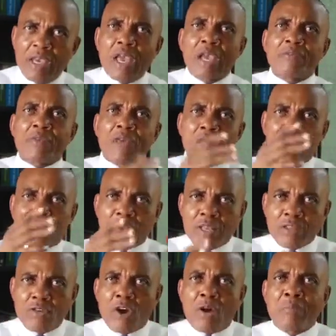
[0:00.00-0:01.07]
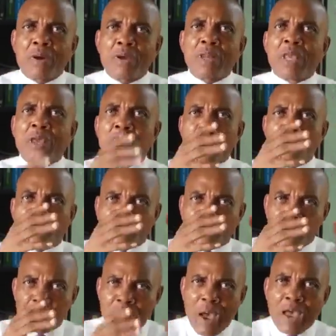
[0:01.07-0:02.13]
If the reason your money will
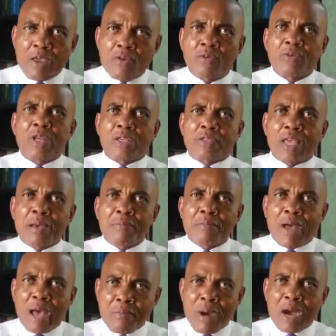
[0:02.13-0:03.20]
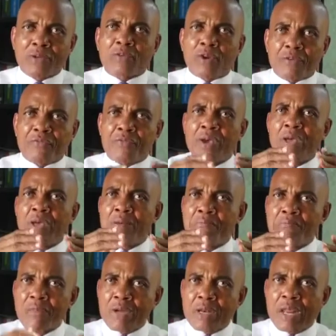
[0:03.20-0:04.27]
not buy you the same amount of
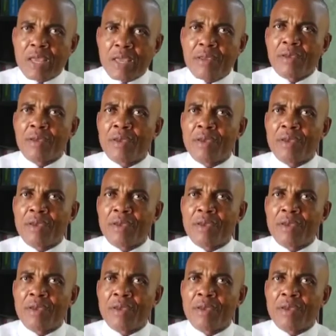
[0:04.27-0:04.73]
money